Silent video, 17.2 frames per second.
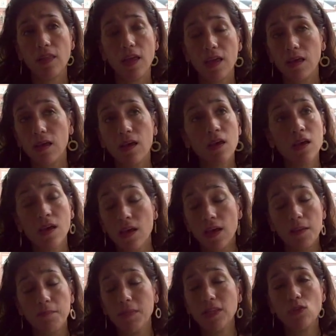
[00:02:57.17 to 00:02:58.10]
They
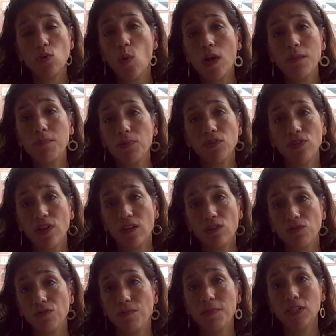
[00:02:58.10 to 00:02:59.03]
emit
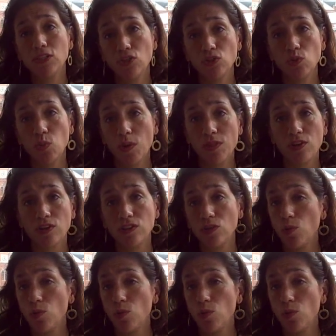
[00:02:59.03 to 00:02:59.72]
20% of emissions when they're